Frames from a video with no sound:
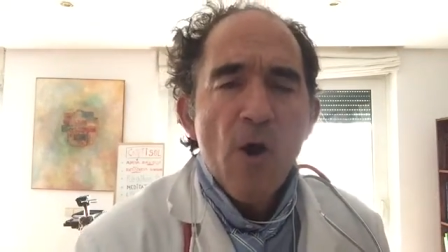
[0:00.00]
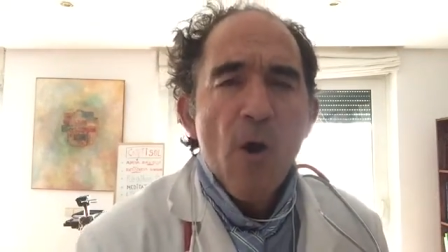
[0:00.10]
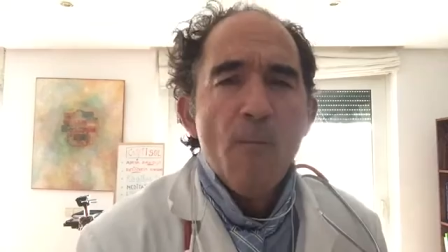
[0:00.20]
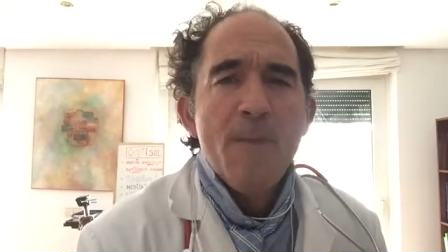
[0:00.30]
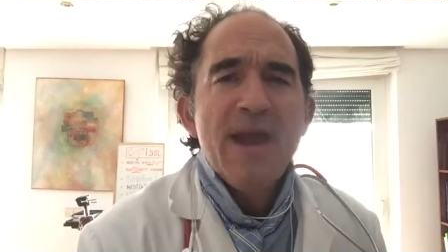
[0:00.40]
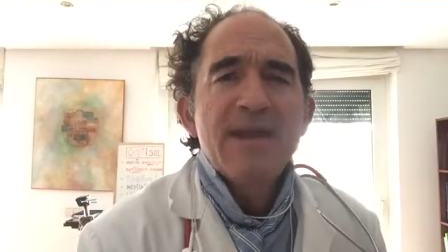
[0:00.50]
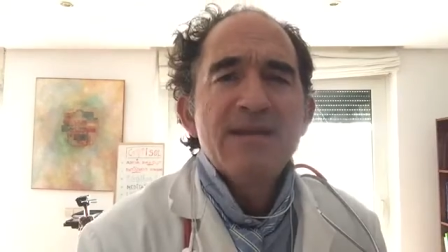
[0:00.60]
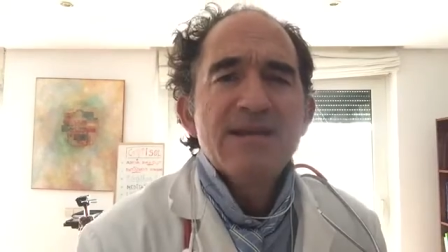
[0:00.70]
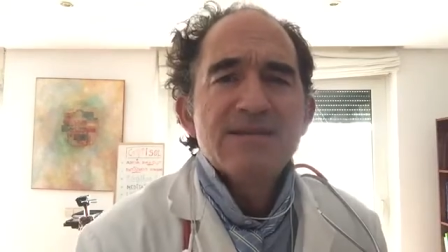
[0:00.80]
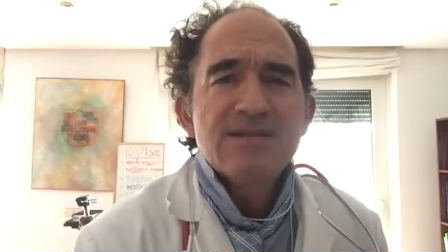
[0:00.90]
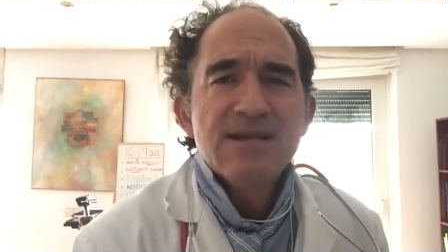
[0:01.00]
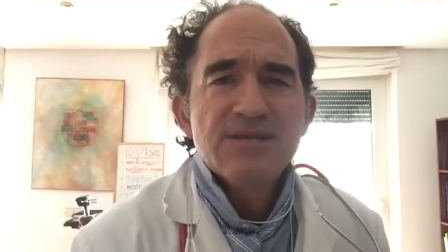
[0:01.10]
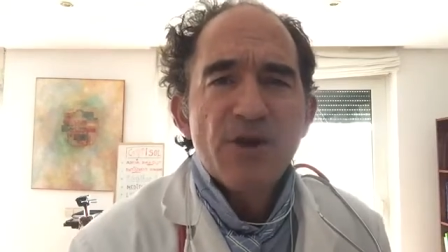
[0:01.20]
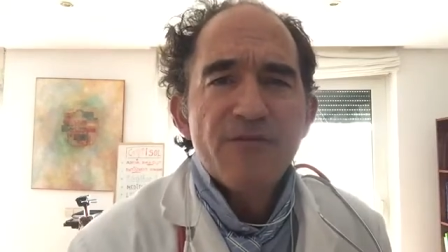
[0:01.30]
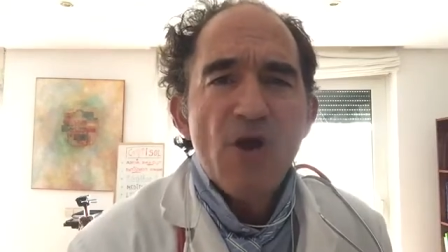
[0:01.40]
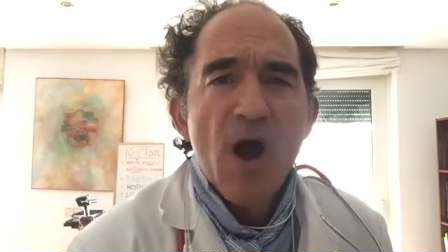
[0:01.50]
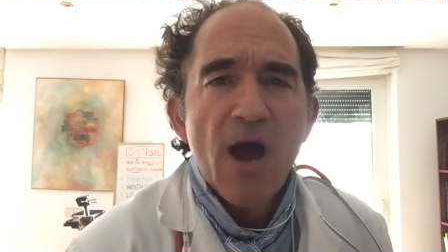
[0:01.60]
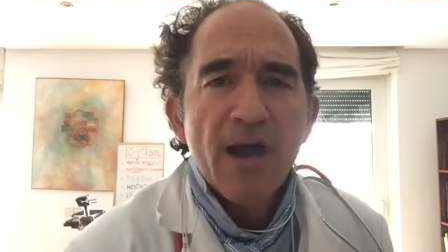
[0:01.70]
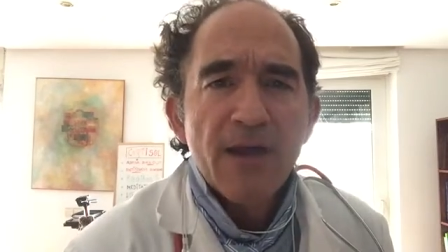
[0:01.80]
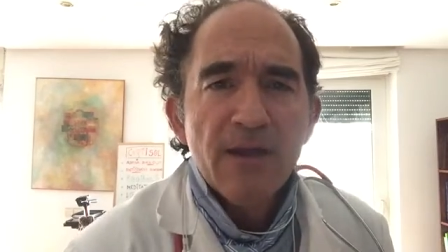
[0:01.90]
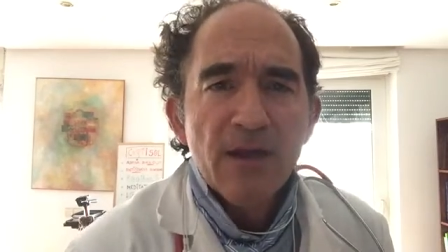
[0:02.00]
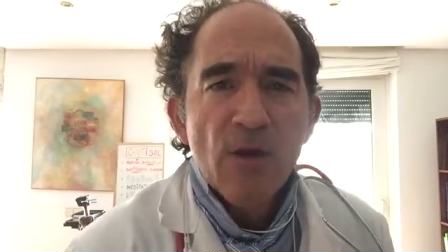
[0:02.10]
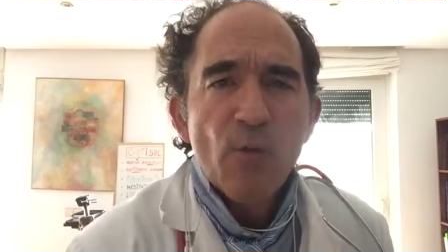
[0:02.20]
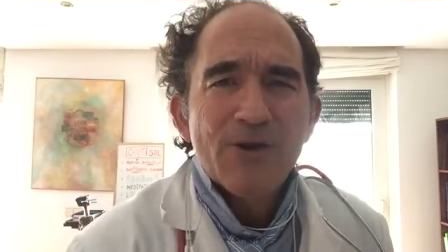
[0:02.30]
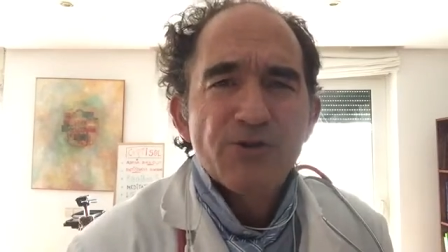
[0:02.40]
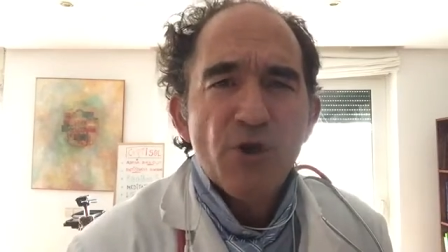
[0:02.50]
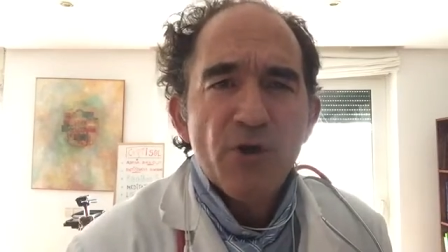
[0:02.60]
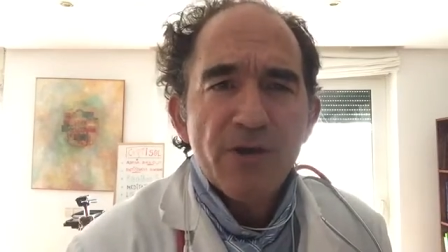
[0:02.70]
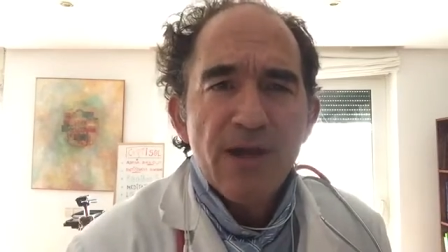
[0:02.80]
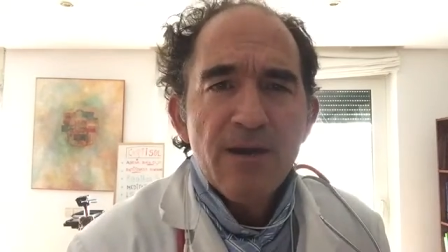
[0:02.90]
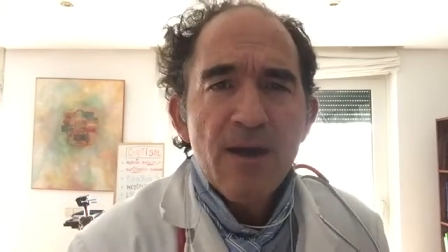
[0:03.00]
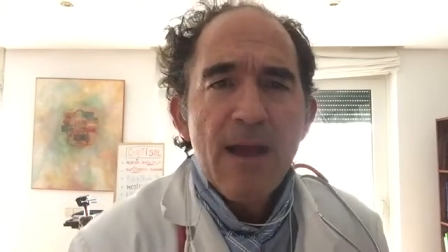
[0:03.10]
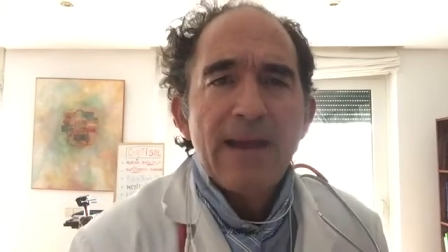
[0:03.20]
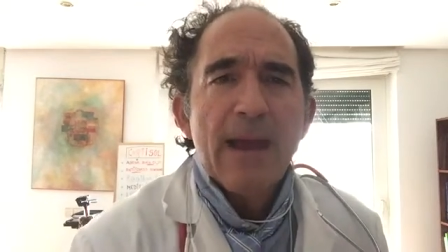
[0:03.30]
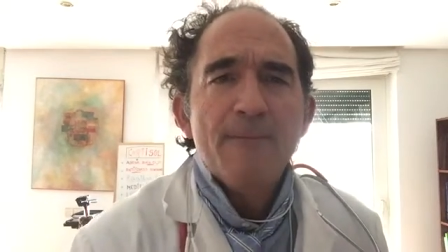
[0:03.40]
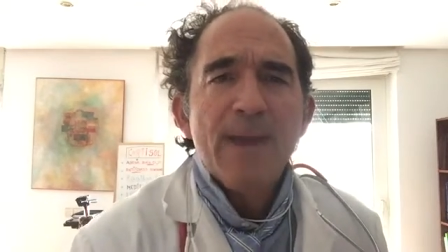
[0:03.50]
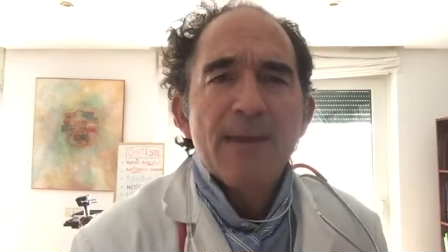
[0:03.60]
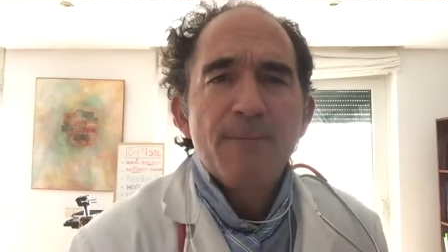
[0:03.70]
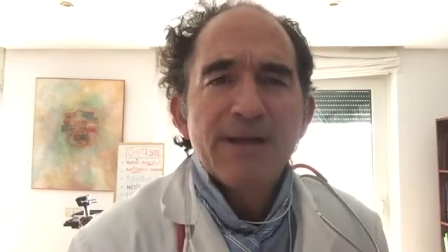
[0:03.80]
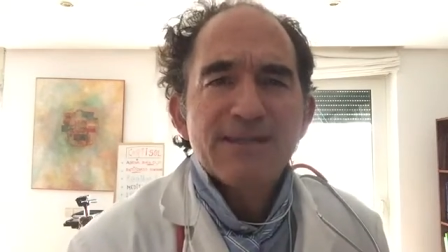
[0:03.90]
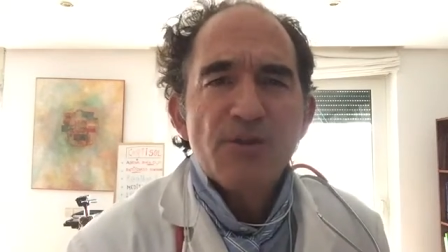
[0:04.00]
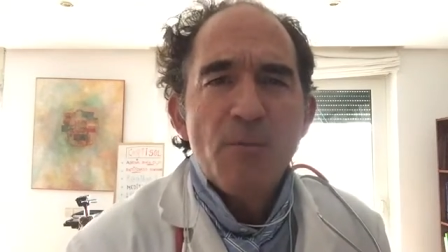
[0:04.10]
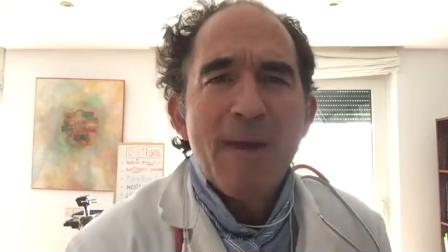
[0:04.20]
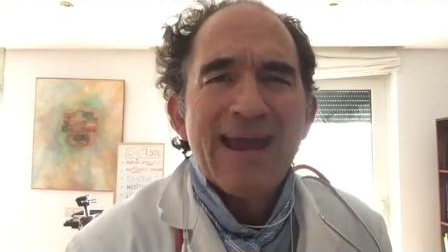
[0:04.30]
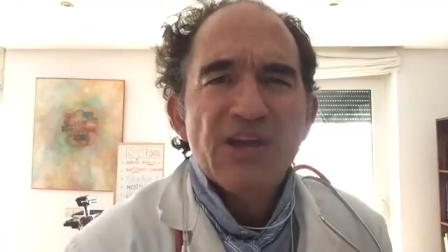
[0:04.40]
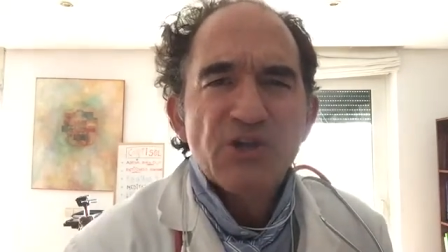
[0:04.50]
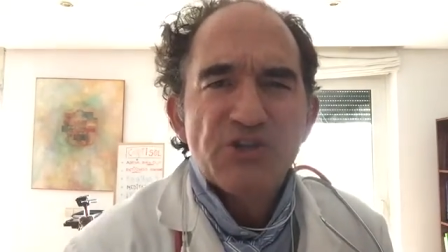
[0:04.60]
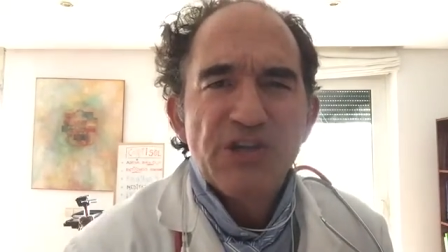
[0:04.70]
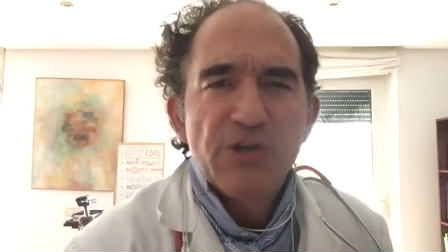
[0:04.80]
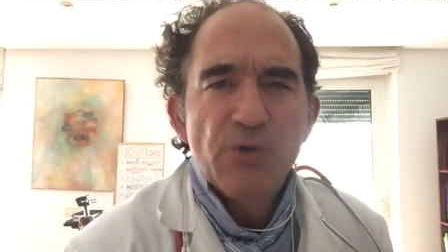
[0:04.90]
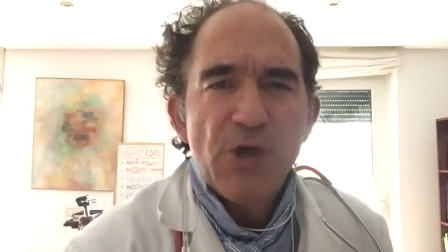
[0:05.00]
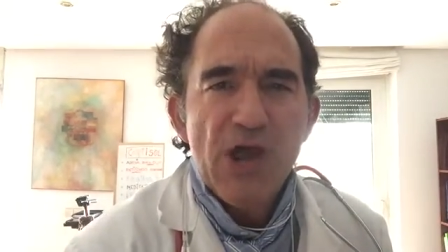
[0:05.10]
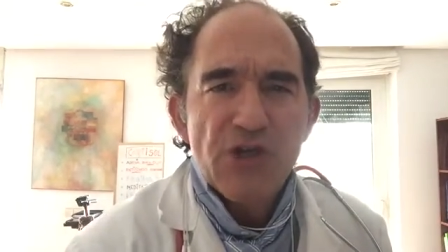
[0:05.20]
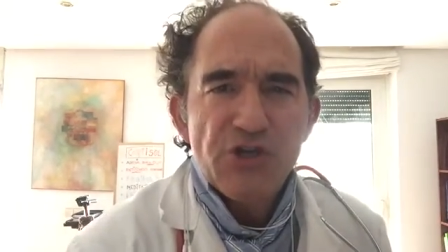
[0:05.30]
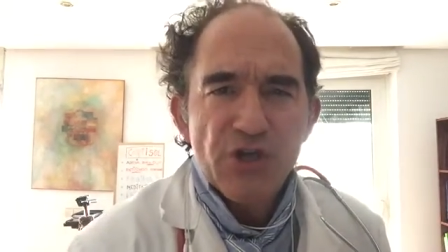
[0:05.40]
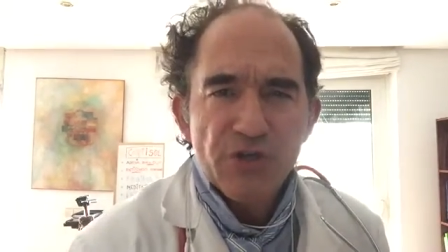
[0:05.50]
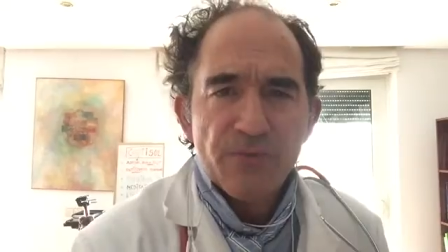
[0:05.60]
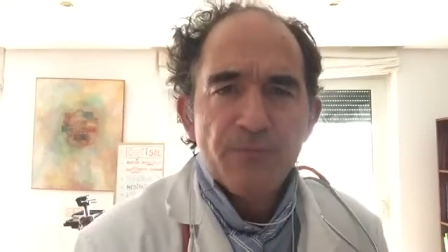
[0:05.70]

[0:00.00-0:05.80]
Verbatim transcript: on many diseases of the eye, where taurine can make better the microcirculation.